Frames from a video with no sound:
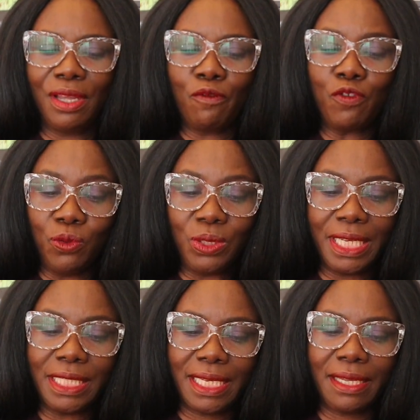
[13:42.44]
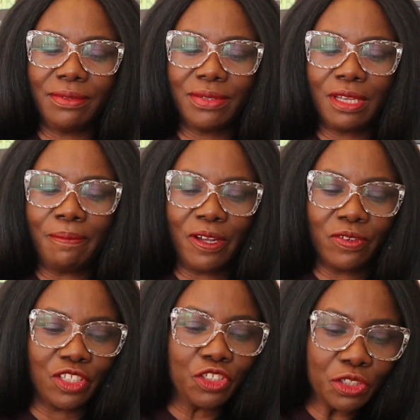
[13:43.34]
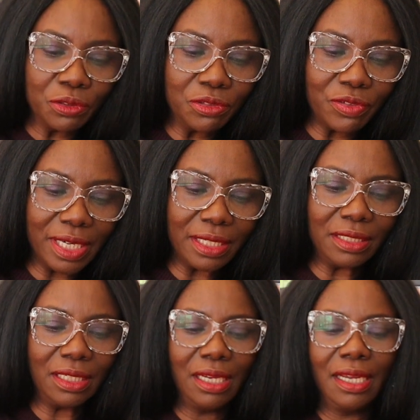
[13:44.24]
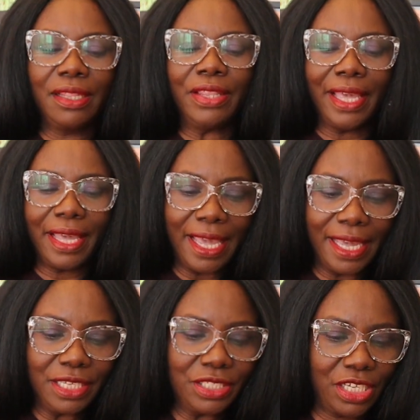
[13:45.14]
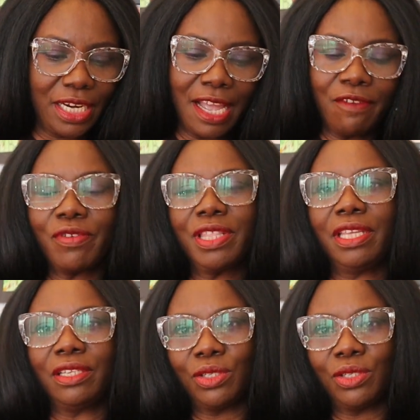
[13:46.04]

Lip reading: full details about the children, their age and everything.